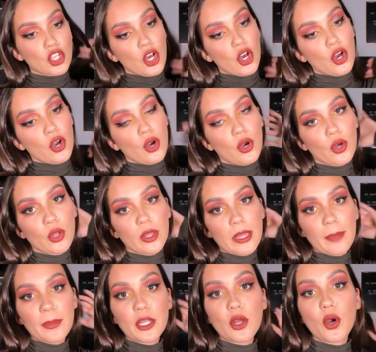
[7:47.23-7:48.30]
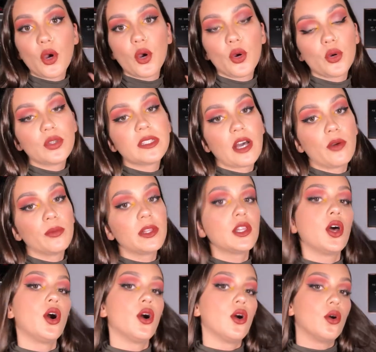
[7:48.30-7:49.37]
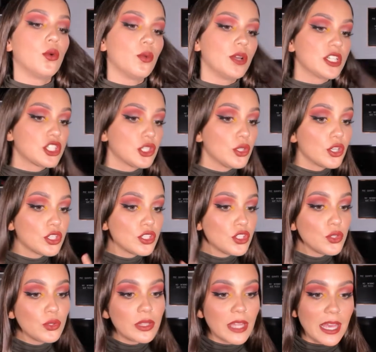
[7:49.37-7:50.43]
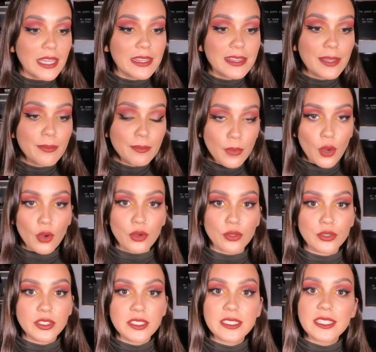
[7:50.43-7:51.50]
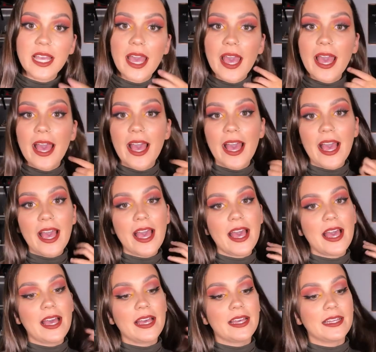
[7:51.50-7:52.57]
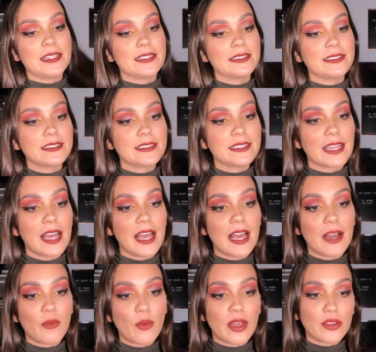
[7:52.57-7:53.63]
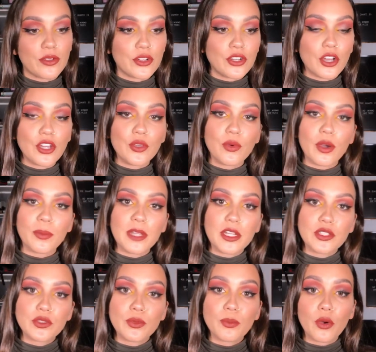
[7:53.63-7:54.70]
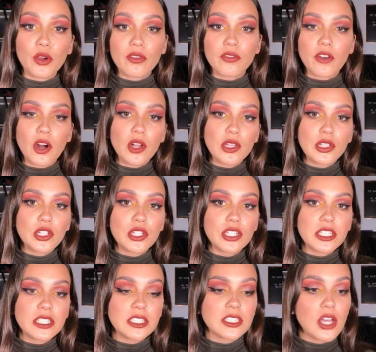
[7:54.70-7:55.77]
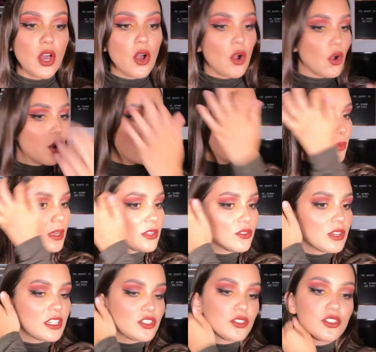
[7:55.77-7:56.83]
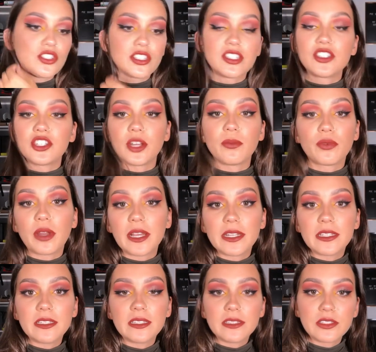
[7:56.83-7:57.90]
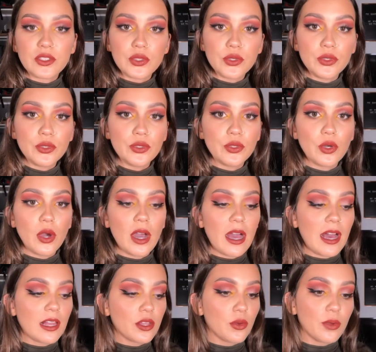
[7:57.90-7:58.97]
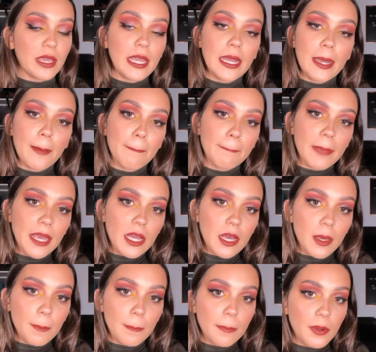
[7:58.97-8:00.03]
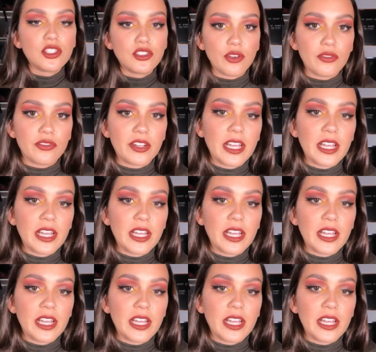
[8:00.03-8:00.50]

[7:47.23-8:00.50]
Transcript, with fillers: so let me know down below which look you like the most and whether or not you want me to do more fall looks or whether I should just jump right into Halloween makeup. Don't